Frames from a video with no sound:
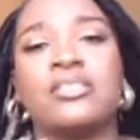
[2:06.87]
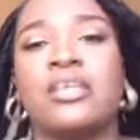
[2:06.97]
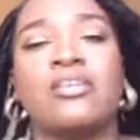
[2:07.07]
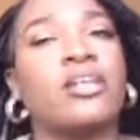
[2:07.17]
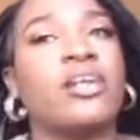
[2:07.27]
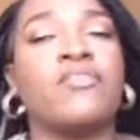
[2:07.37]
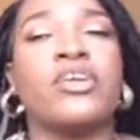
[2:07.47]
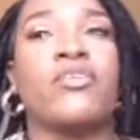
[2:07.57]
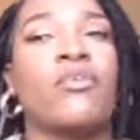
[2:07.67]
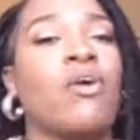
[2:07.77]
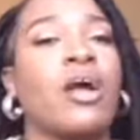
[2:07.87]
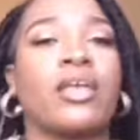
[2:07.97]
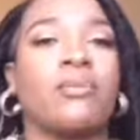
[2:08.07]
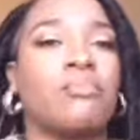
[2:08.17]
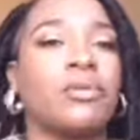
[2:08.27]
They're not heavy at all. I
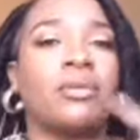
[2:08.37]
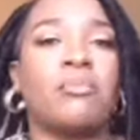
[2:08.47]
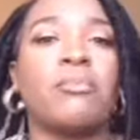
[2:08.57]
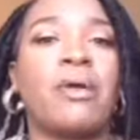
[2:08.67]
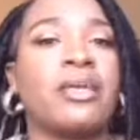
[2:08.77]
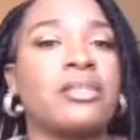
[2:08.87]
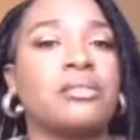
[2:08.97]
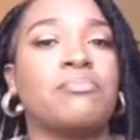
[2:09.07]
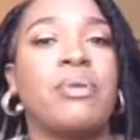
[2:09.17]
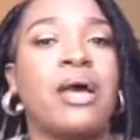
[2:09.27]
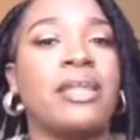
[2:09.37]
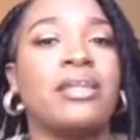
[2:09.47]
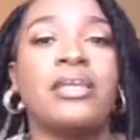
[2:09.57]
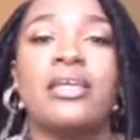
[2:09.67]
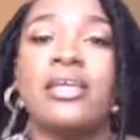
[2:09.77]
can put them on my head as a
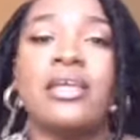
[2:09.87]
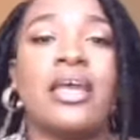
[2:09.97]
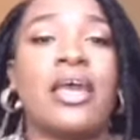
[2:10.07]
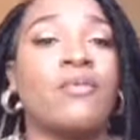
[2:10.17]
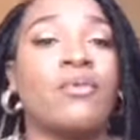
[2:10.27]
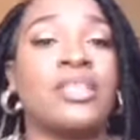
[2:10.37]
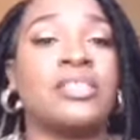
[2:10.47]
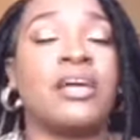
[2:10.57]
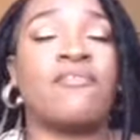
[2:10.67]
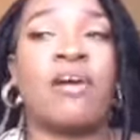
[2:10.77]
bun and all that stuff.